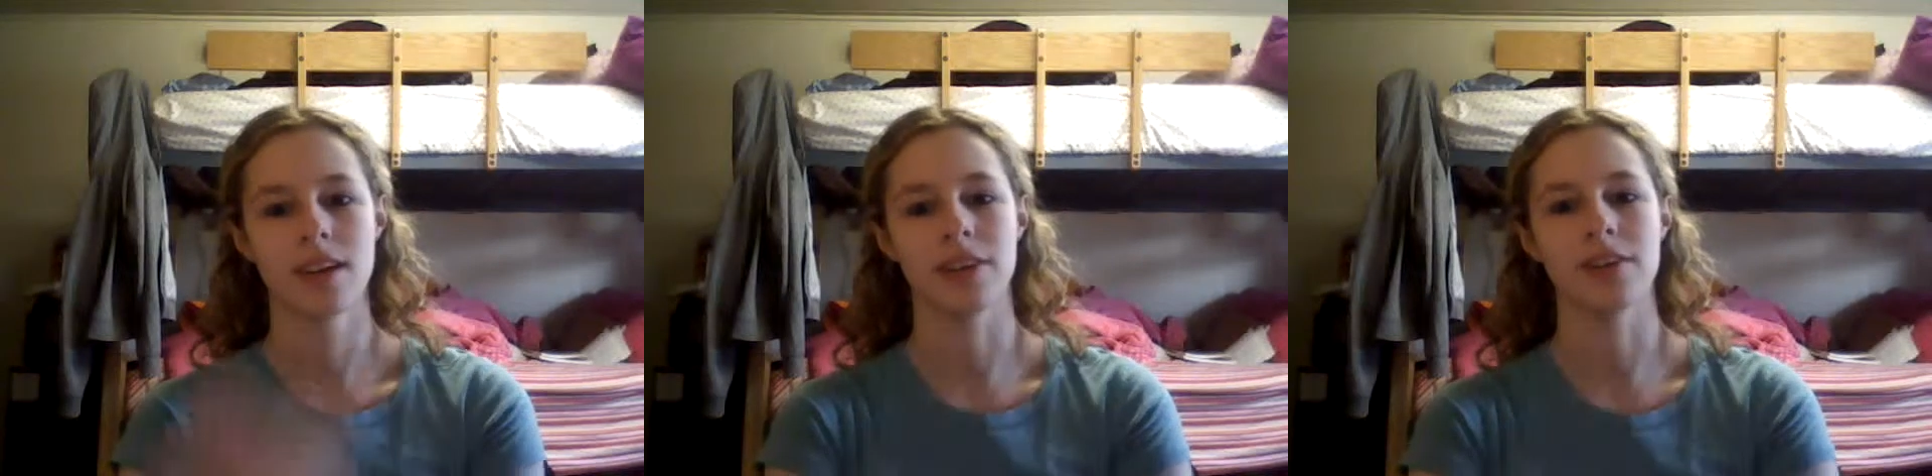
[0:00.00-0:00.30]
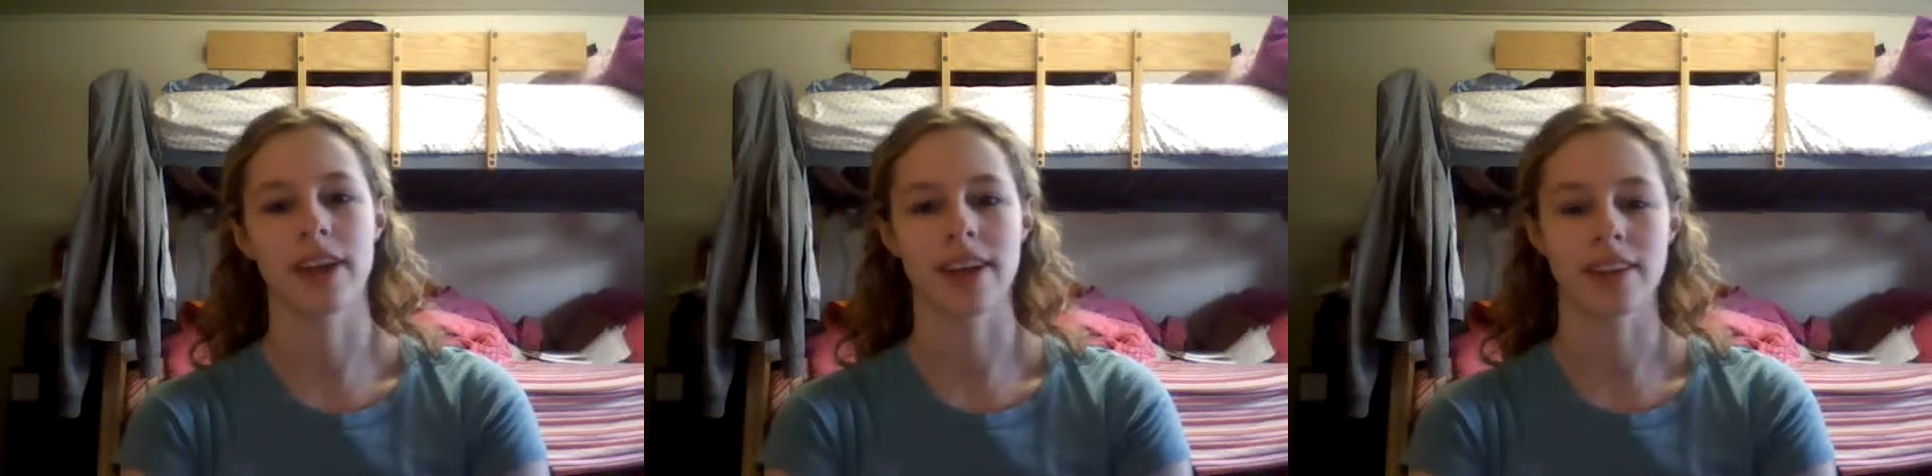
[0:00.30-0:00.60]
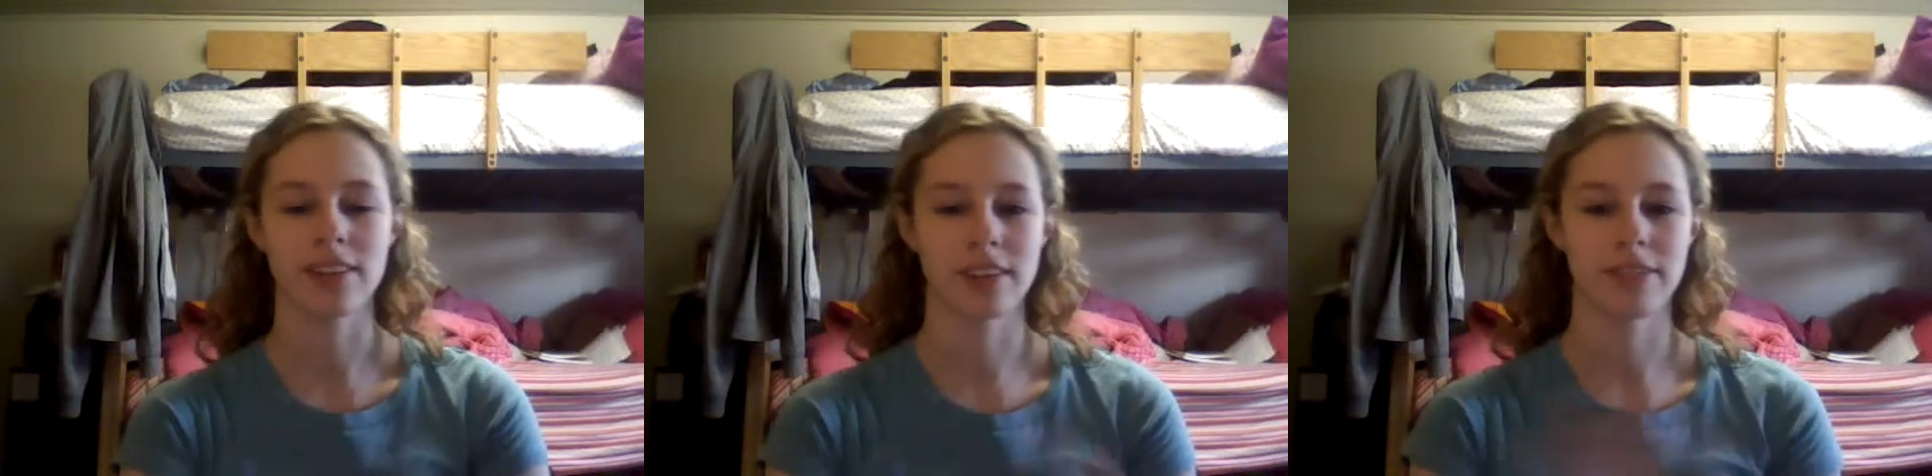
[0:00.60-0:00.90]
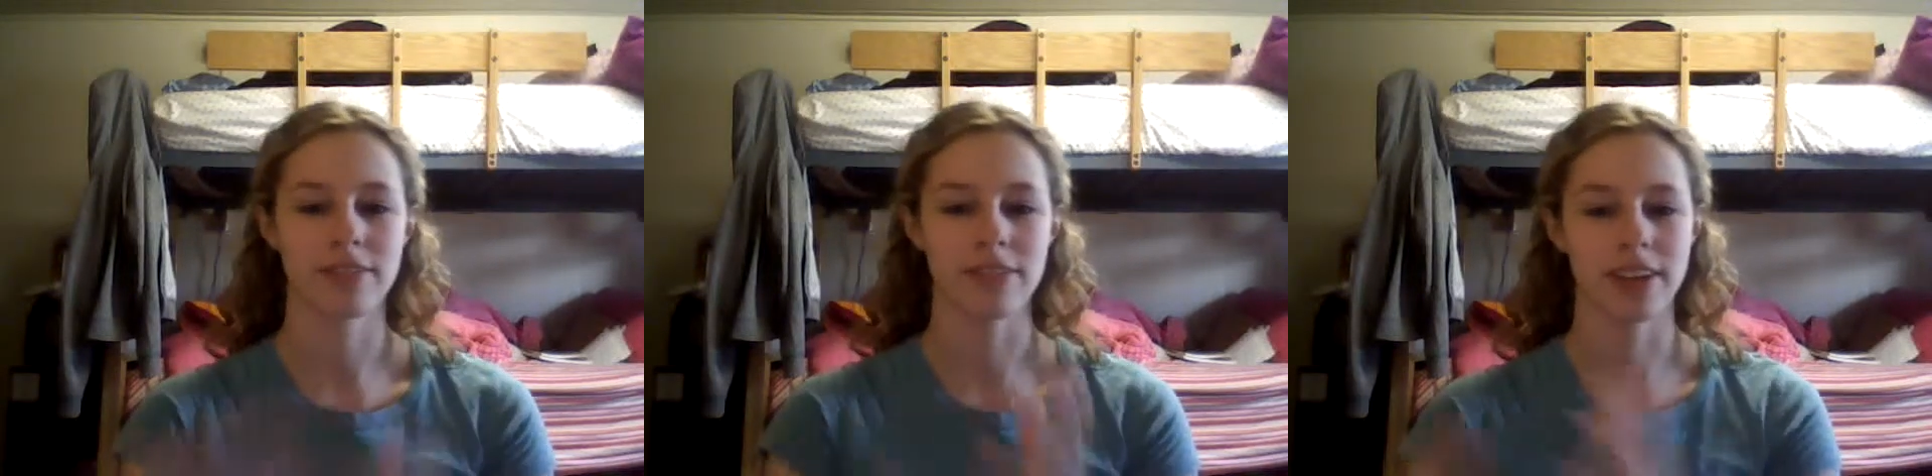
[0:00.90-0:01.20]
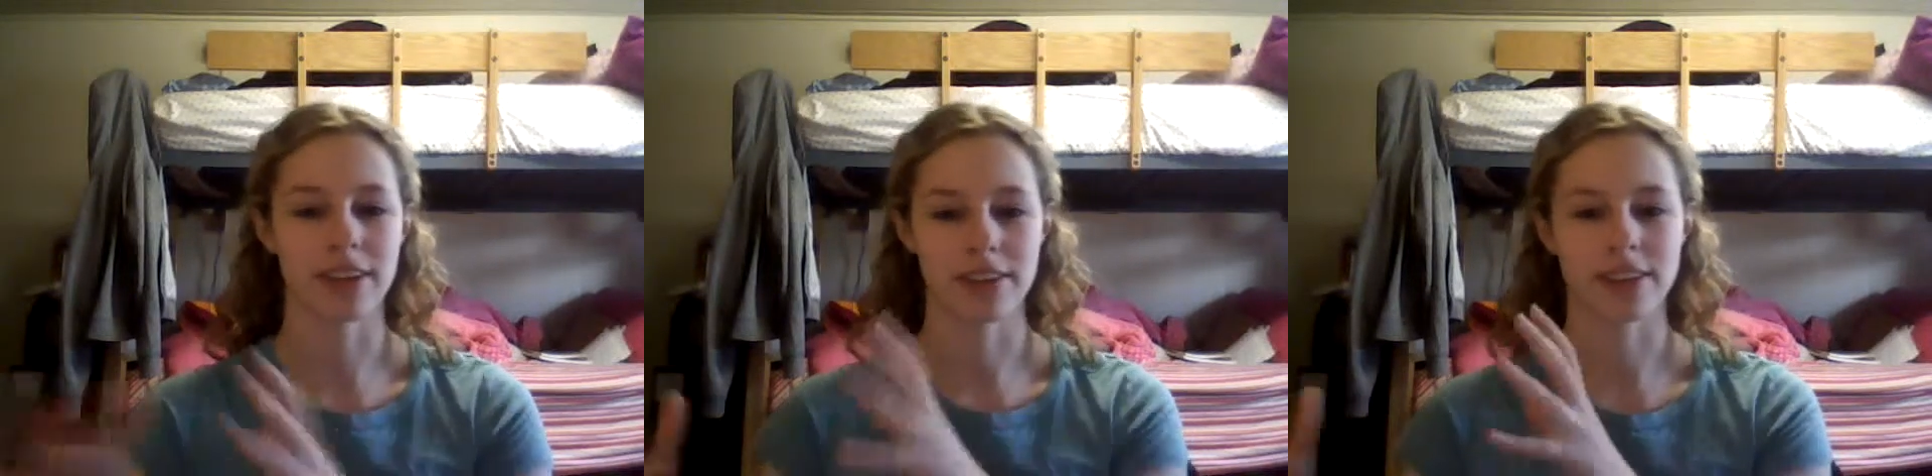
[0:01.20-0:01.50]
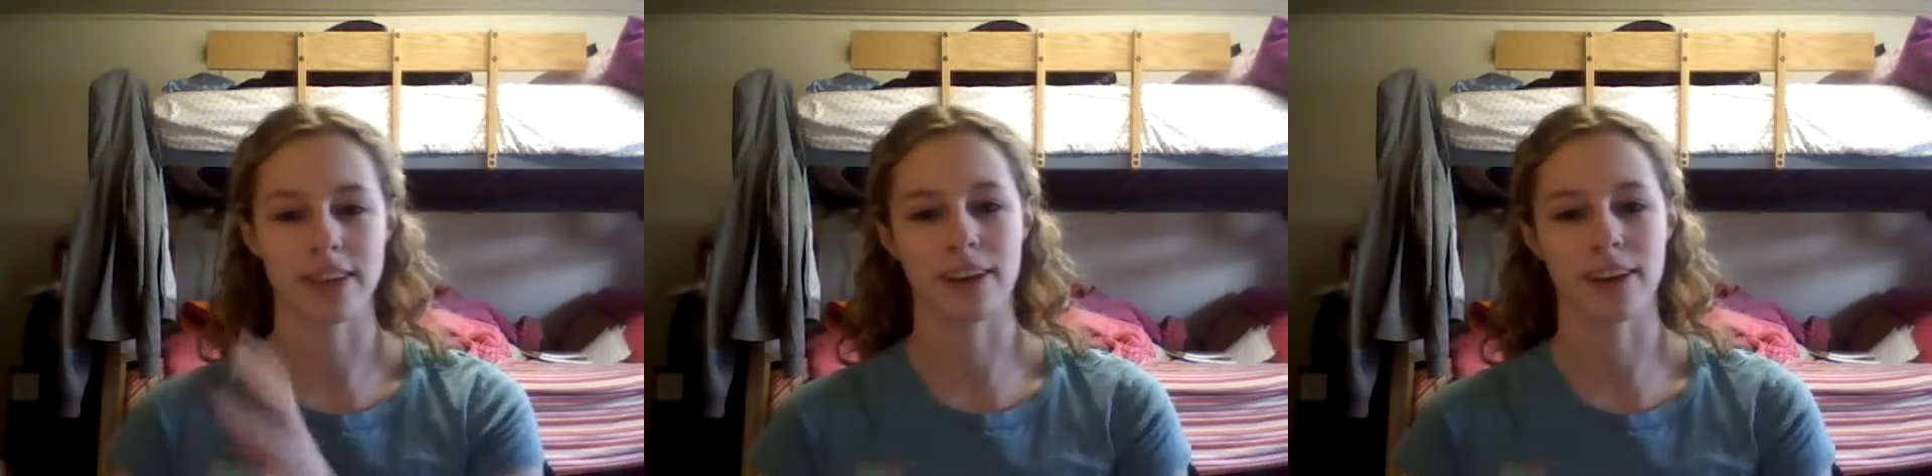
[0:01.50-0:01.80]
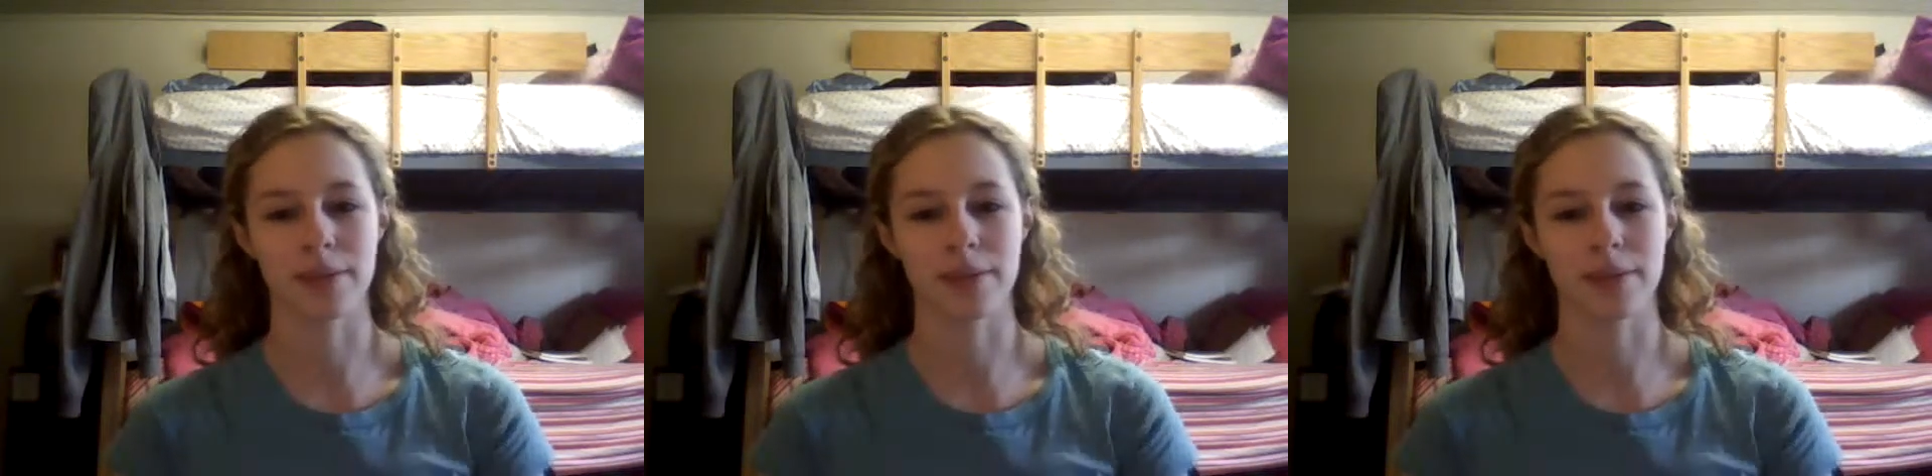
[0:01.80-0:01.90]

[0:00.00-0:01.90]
you, like, live near to there.